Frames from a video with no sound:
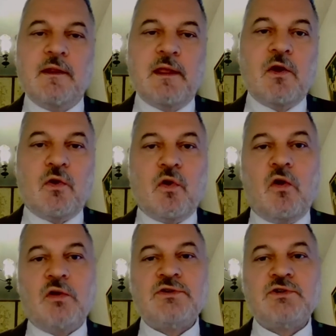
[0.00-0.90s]
They are
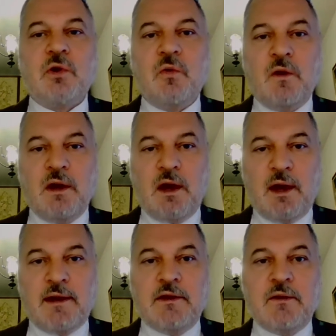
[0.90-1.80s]
also
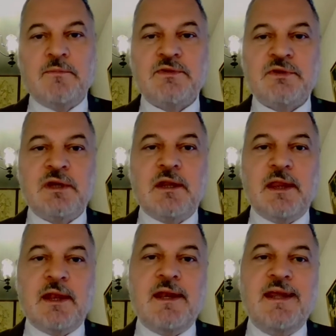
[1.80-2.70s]
items
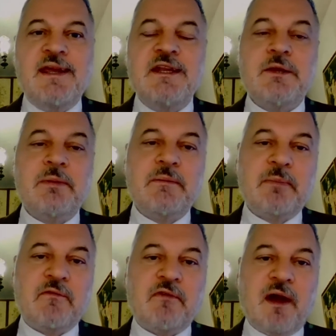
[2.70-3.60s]
that need to be
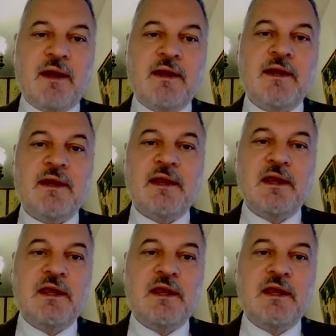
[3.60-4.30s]
provided